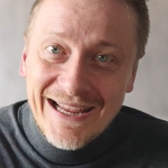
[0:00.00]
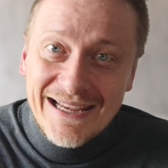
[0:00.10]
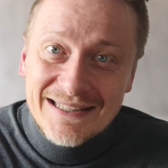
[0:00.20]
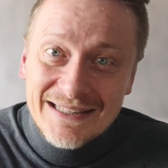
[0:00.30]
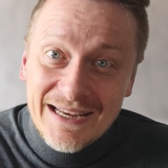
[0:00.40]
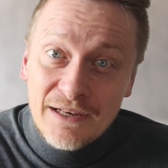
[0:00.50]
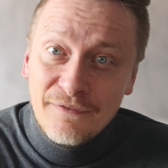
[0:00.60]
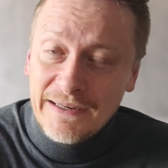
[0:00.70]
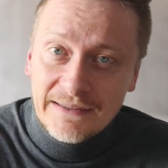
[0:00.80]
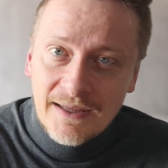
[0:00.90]
is
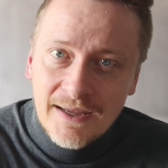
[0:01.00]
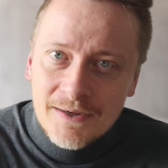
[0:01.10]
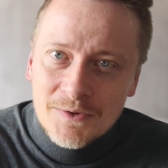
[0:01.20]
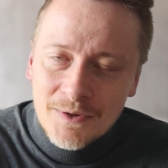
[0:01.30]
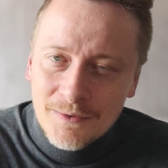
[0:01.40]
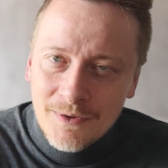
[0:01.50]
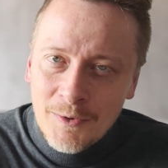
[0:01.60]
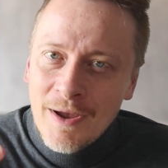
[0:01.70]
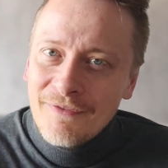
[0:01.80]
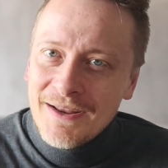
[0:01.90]
infinite. So
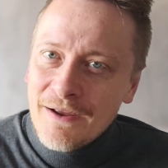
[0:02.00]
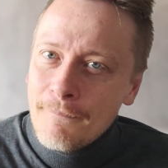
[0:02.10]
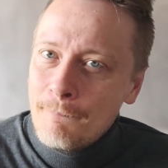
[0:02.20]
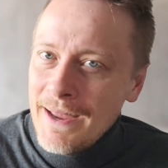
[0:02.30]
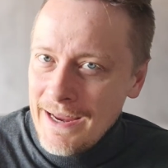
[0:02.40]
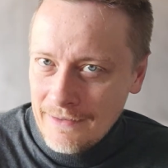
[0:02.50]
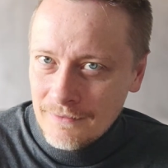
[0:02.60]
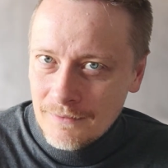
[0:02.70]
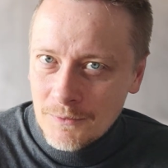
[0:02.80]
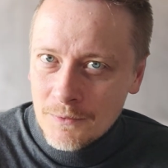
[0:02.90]
you have enough
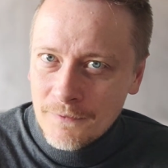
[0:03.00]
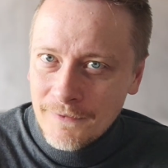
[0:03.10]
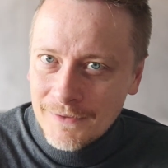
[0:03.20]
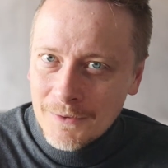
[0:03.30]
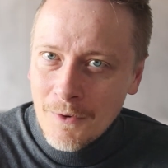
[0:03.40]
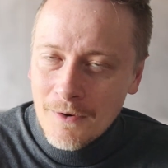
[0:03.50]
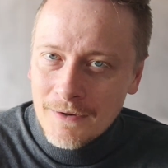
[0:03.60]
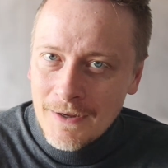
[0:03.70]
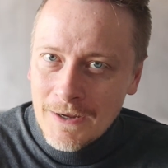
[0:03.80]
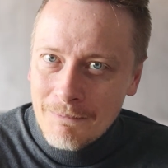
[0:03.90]
paint to fill the
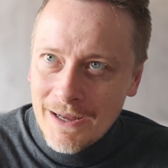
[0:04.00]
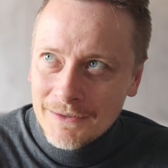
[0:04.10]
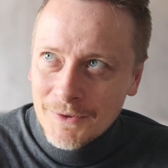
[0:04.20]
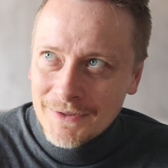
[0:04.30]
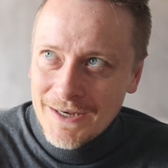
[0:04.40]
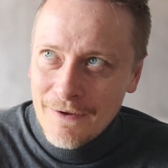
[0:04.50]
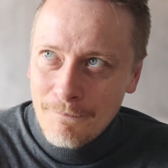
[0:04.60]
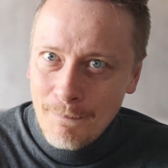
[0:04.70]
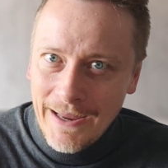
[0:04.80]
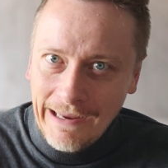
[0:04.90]
horn, but not
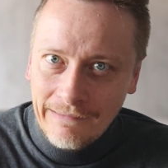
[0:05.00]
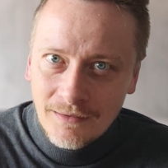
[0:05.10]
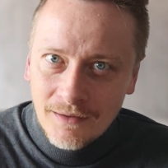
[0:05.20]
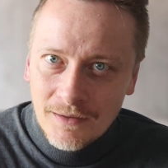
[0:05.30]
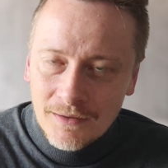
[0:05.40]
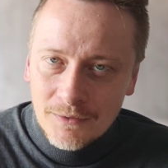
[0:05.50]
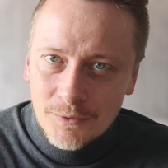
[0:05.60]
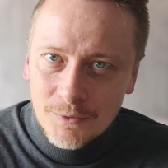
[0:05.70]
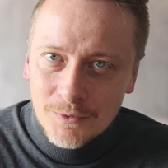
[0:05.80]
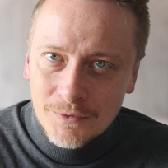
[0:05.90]
enough paint
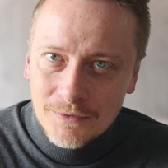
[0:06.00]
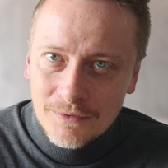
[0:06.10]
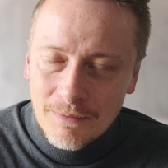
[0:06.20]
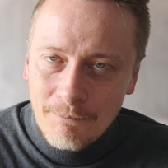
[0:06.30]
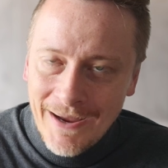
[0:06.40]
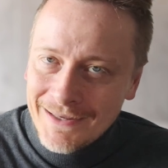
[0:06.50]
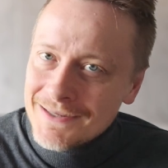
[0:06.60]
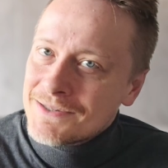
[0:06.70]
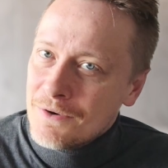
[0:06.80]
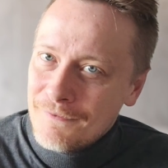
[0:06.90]
to paint
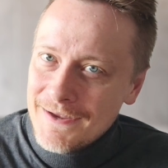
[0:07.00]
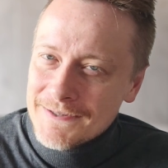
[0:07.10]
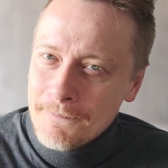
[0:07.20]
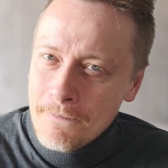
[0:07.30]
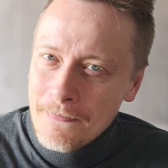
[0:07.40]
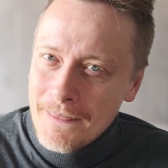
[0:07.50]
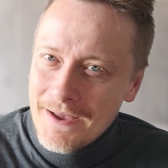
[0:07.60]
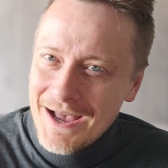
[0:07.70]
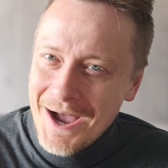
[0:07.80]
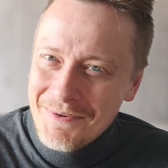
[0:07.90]
its surface.
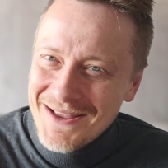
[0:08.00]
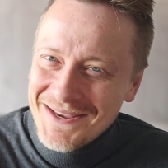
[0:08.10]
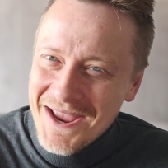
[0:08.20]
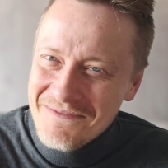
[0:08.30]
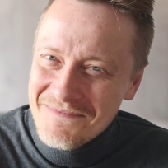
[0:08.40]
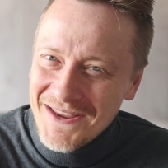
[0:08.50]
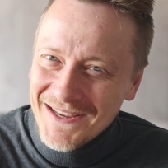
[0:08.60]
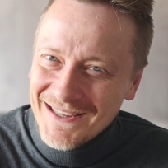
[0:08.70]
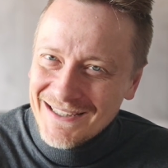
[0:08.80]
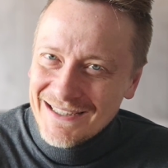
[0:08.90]
How that can
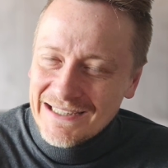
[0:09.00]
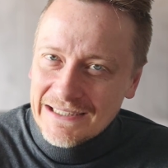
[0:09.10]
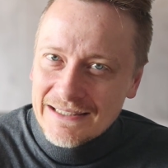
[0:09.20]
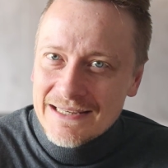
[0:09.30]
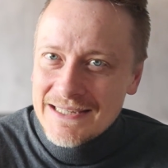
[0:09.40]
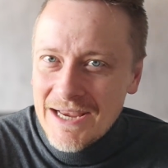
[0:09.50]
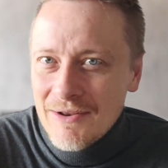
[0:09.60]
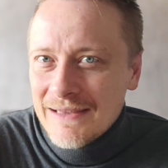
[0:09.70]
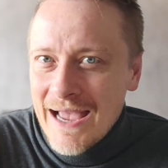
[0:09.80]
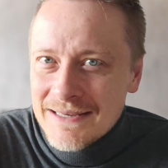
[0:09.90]
be? The
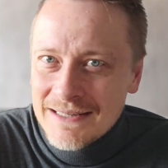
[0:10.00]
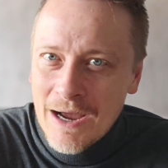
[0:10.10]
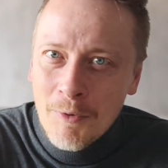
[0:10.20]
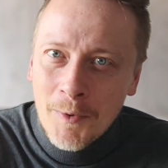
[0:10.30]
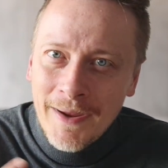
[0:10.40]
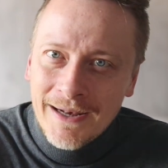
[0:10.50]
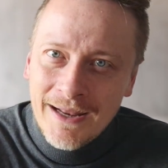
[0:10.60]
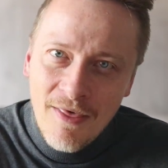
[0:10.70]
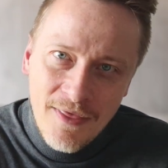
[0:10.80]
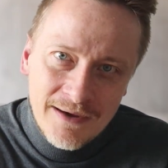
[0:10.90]
secret lies in how
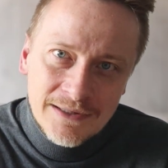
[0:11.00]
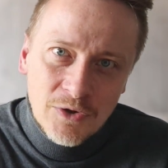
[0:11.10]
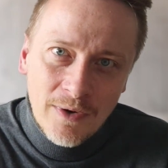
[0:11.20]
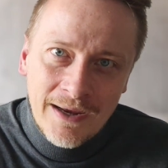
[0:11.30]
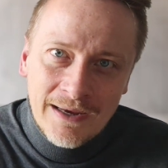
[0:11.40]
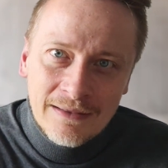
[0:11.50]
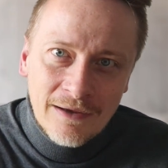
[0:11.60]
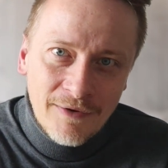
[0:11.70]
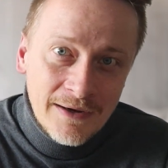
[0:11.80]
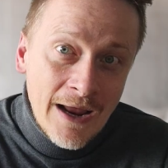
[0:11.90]
quickly things shrink in
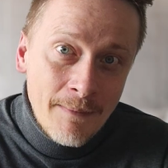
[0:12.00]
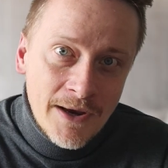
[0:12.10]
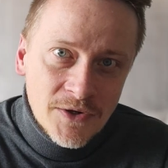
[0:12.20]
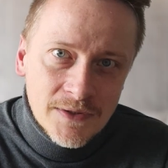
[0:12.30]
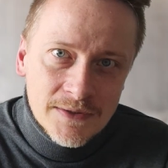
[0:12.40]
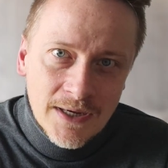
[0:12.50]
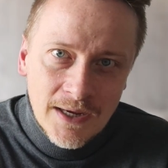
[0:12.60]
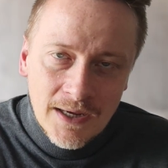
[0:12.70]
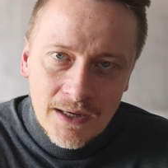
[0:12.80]
different dimensions.